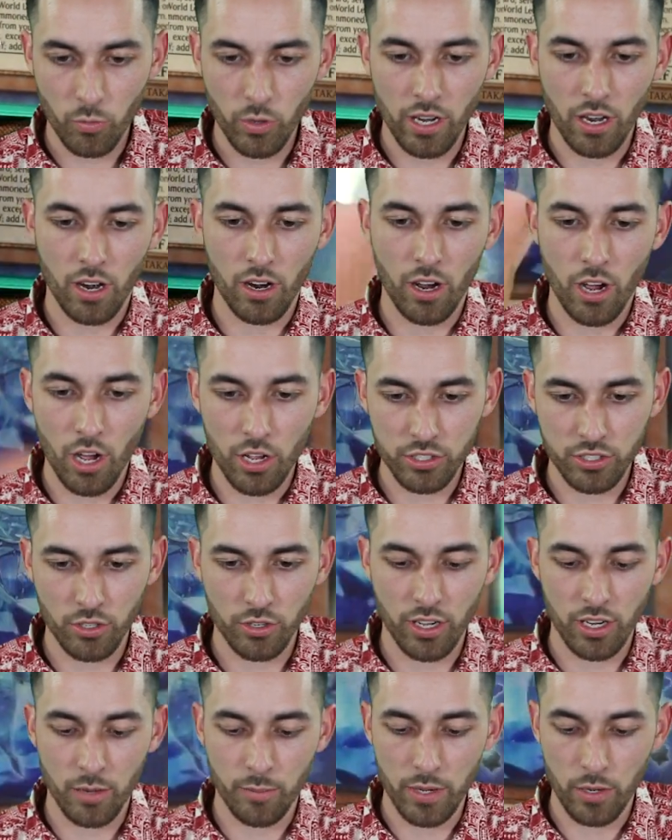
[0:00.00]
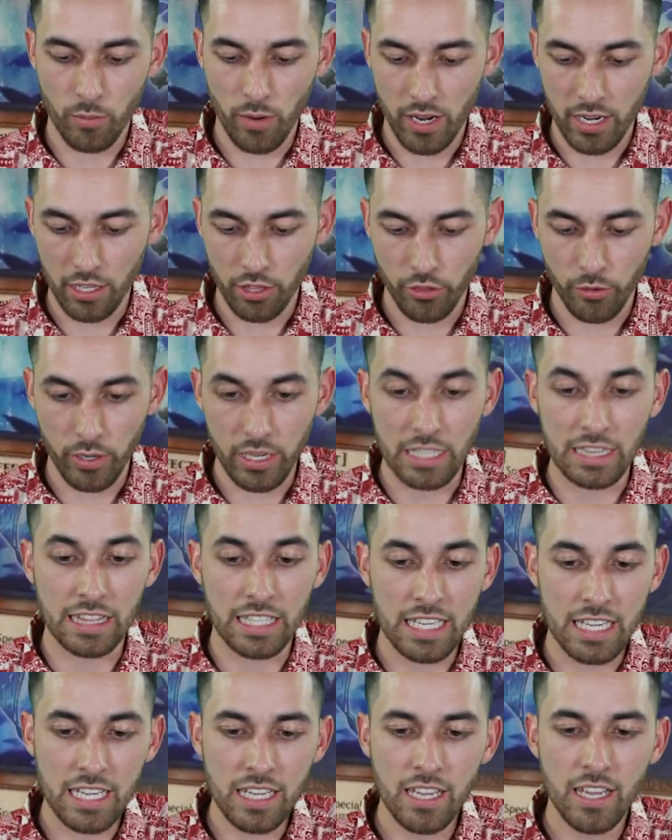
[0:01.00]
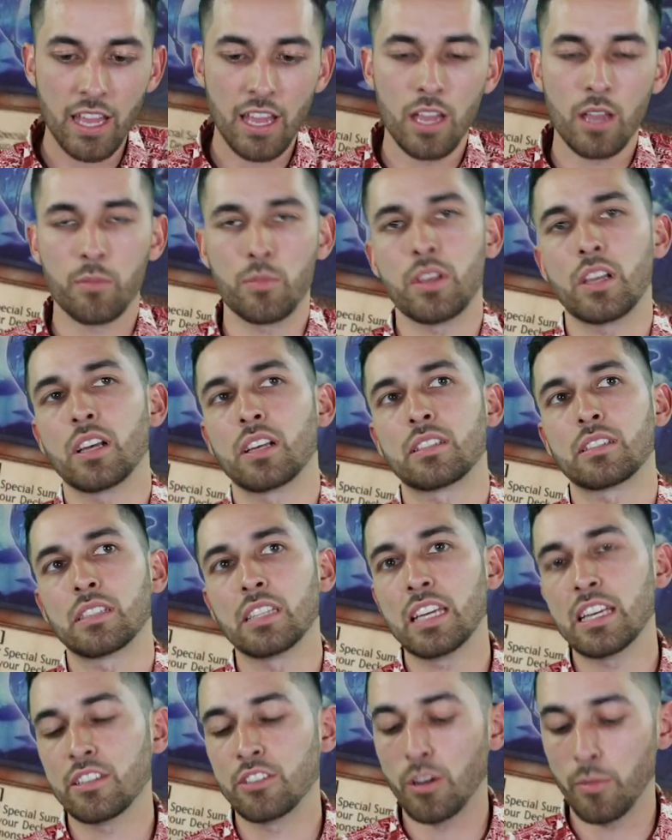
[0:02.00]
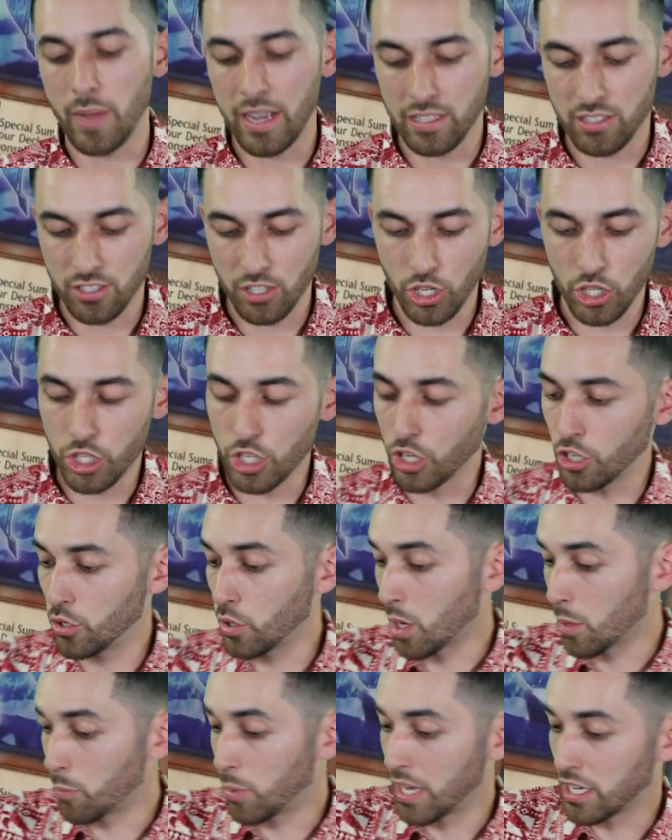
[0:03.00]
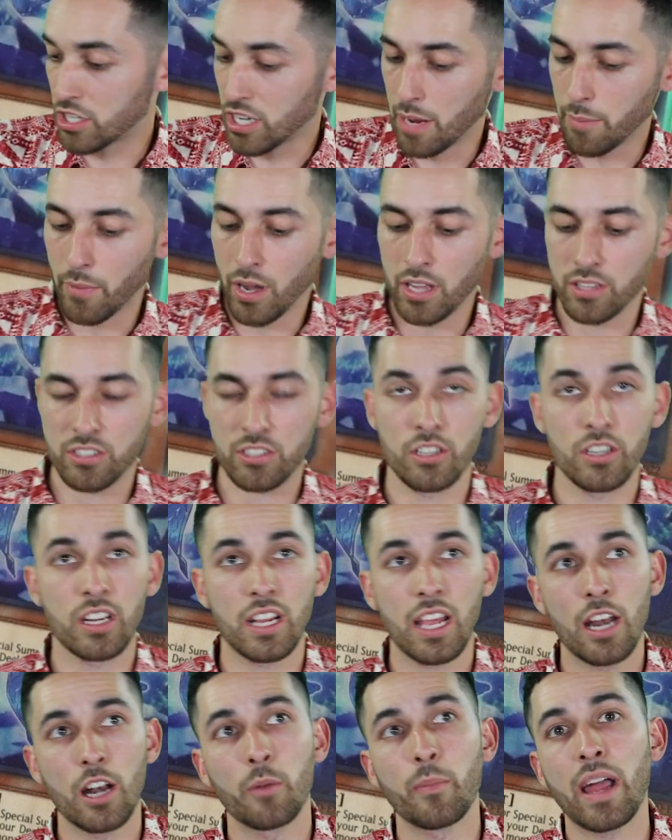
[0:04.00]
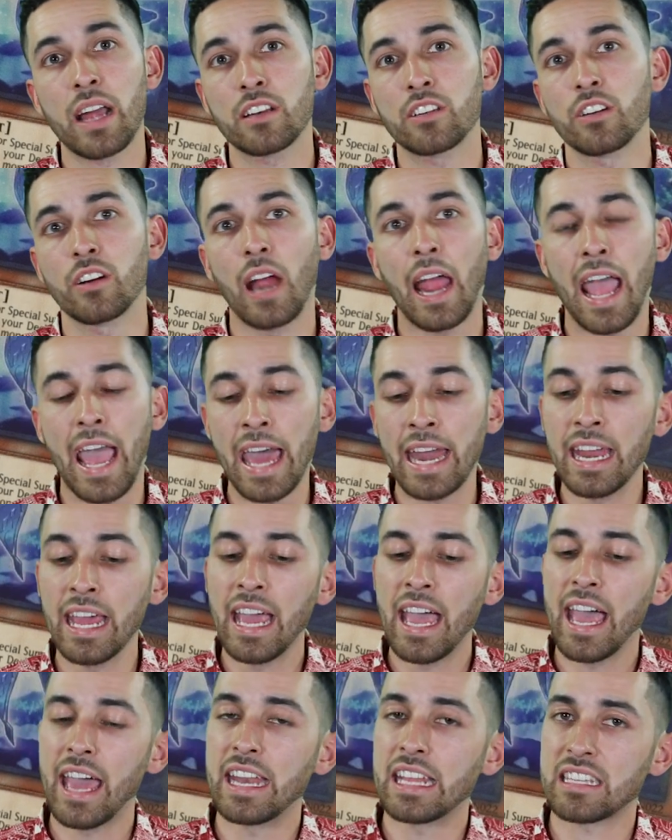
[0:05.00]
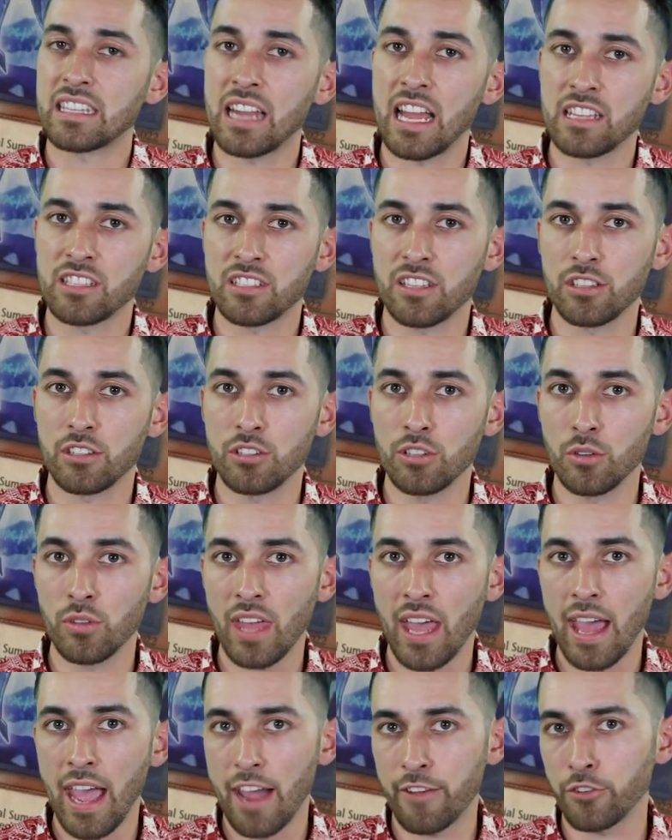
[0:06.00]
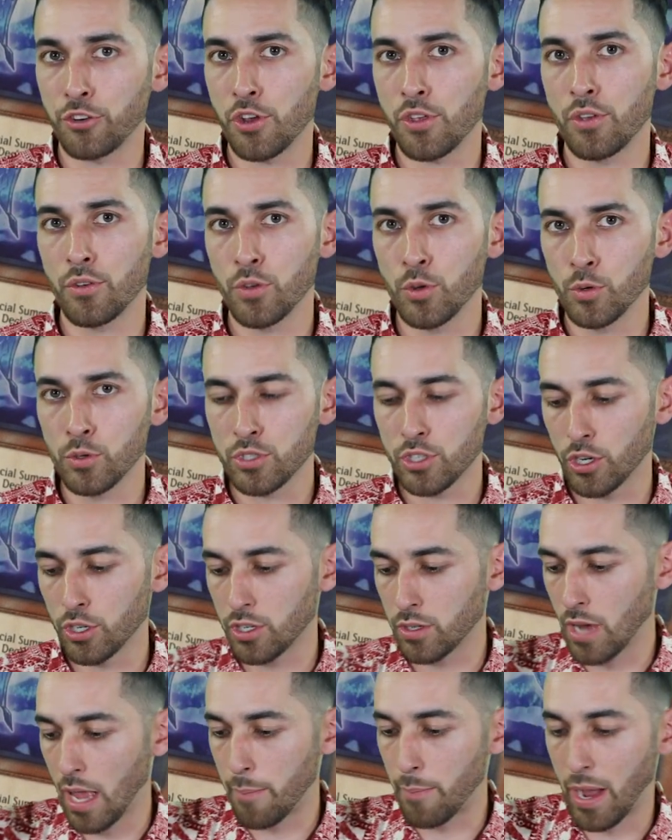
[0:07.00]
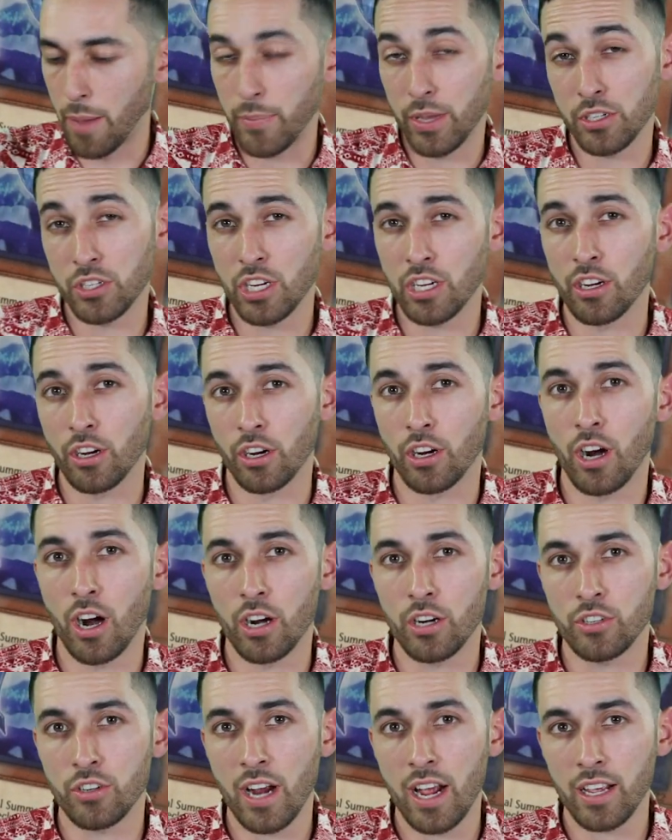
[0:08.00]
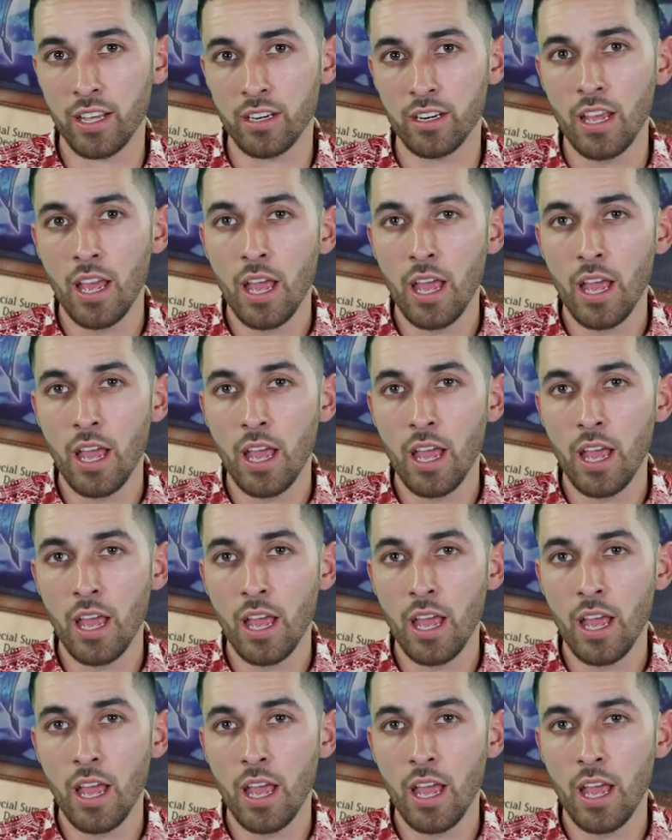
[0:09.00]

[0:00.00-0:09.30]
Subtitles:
we are also going to be running 3 Lee, because Lee is your main searcher. You can pitch a monster to get her back to your hand, and it's nice to do that after you used her by pitching your Guard Dragon,